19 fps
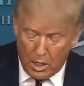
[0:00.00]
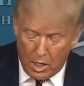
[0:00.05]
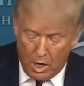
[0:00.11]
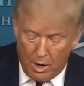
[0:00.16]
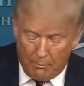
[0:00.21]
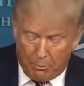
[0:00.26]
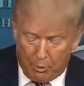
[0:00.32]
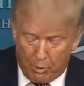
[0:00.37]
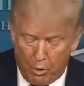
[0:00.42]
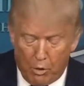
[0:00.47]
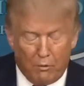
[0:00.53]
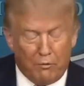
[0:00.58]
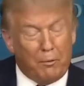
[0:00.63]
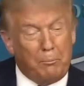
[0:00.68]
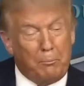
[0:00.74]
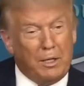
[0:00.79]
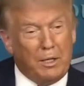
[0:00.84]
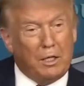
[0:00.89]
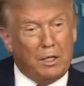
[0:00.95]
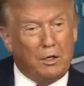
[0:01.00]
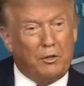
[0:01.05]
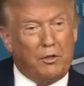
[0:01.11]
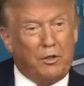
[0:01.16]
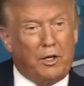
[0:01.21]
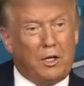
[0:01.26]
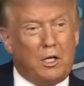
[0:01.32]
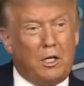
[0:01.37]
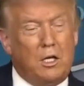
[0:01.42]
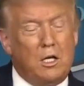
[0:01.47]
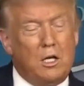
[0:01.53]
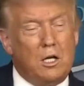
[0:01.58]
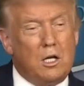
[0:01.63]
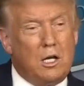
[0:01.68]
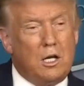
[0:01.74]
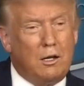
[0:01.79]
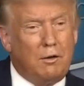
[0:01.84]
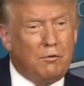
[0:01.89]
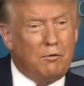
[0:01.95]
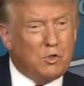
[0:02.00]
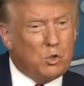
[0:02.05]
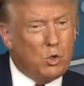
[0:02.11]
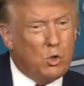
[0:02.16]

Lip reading: approve a bill that gives